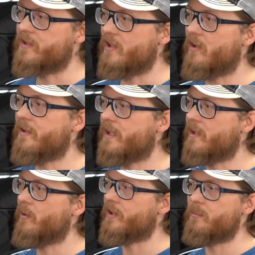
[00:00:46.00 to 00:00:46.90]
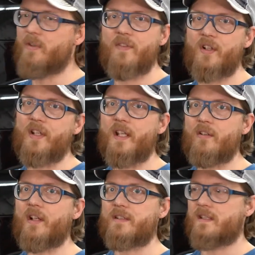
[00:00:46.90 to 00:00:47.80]
already going to be very
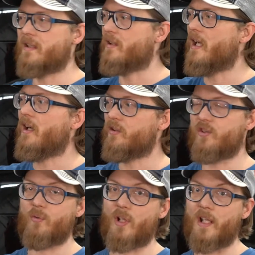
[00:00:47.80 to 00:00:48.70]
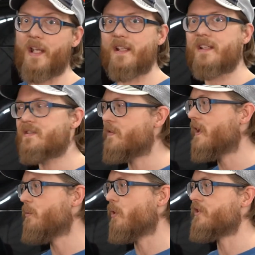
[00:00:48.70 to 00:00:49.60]
interesting on how to align this thing
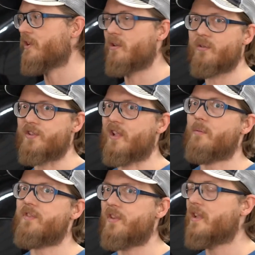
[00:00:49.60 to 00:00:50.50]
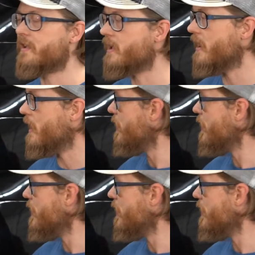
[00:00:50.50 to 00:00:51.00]
once all those arms are on the car.